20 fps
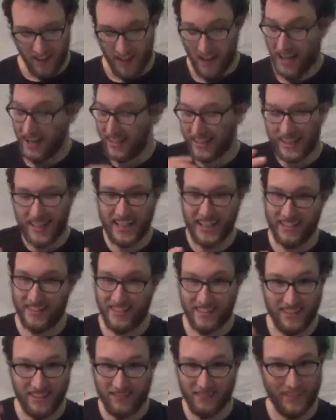And
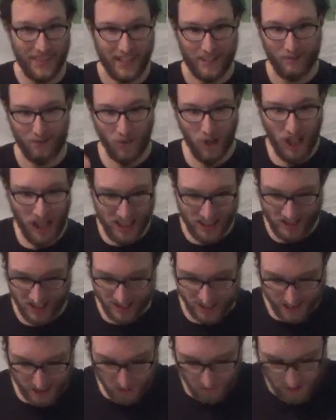again, uh, like what?
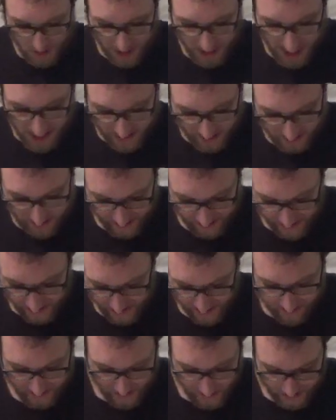Just like the Buddy Holly thing,
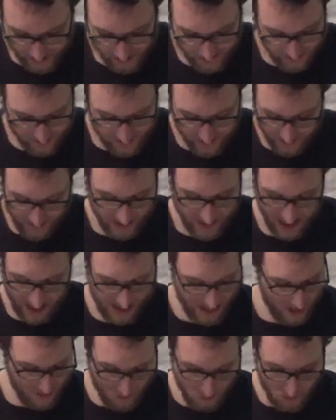that's... that's
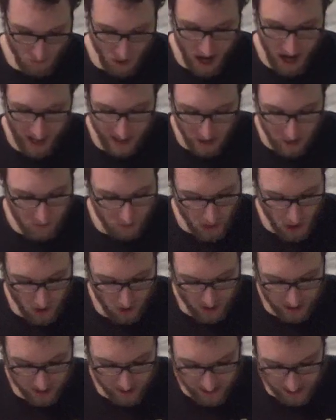
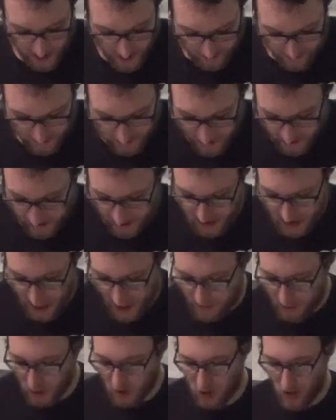mind-blowing stuff there. The
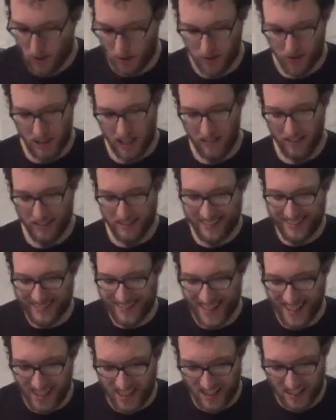chapter closes out on a
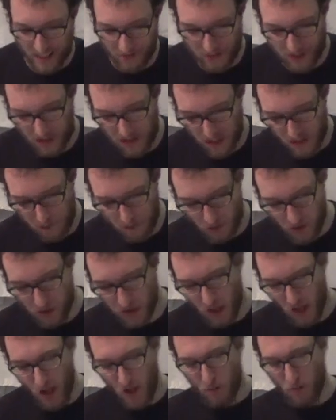discussion of the
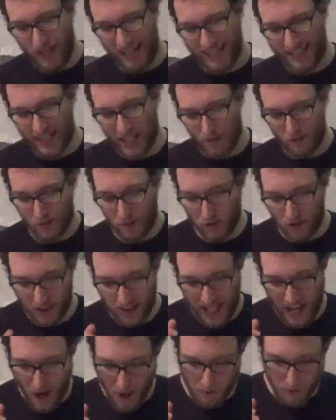symbols when it comes to
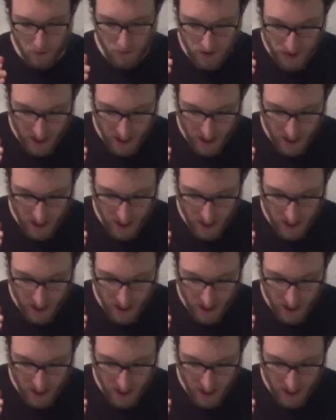the album's